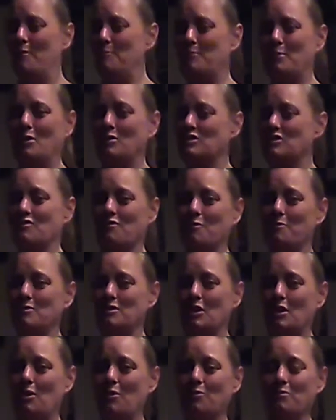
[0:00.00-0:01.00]
Most of them
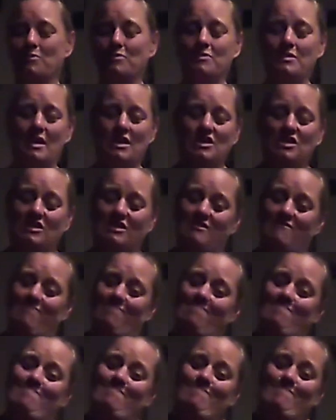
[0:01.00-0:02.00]
don't. They just
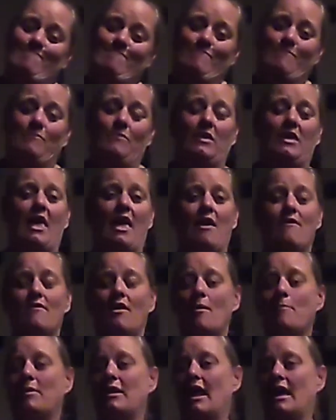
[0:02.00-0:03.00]
gave
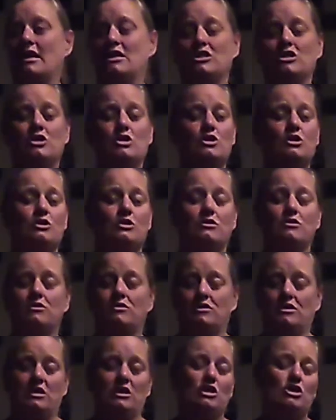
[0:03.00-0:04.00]
up, and I
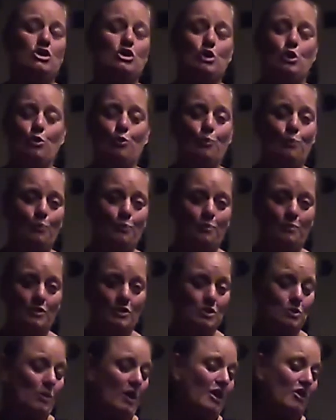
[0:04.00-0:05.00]
did too.
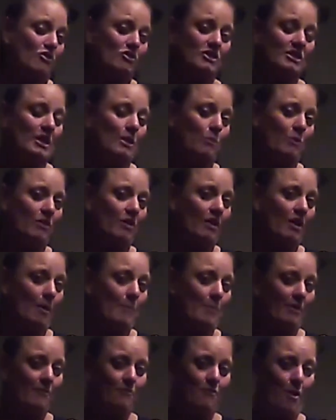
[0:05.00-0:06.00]
So I understand where they're
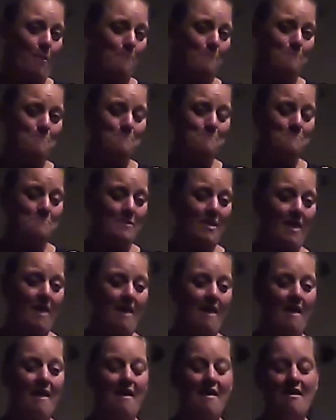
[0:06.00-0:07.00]
coming from.
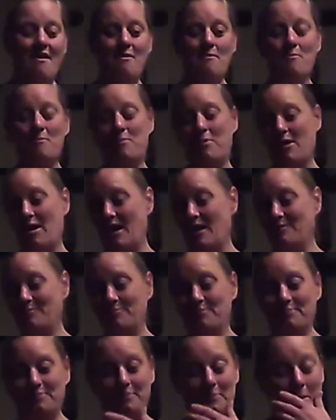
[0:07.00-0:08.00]
But
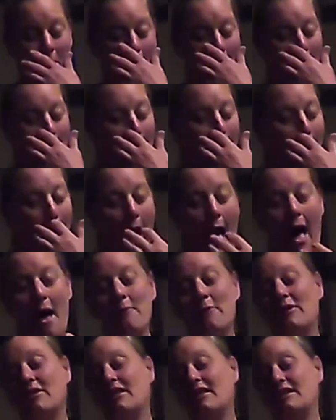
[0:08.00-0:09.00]
I
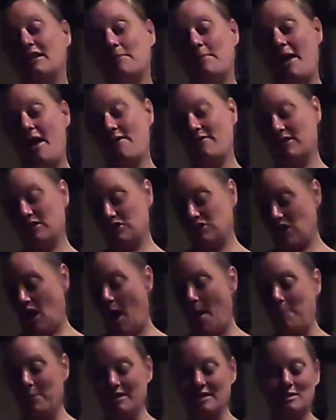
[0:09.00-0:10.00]
will end up having a
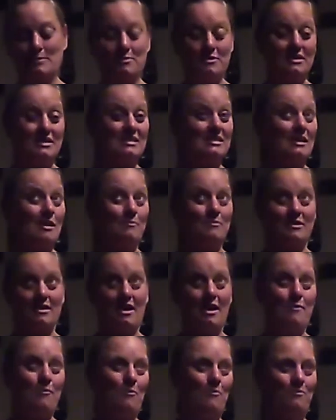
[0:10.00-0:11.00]
shopping spree
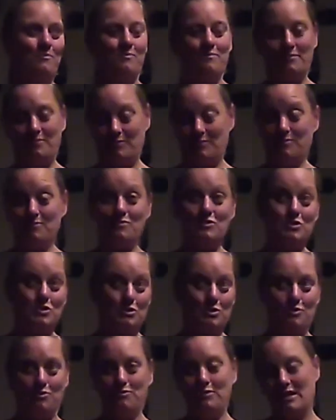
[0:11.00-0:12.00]
sometime
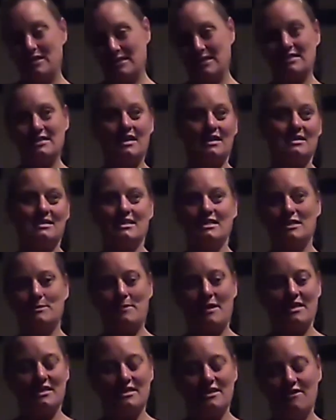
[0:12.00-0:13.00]
soon. As I said, it's
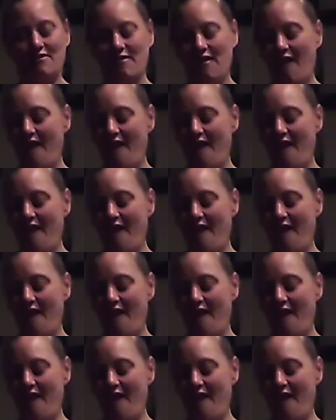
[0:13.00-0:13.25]
expensive.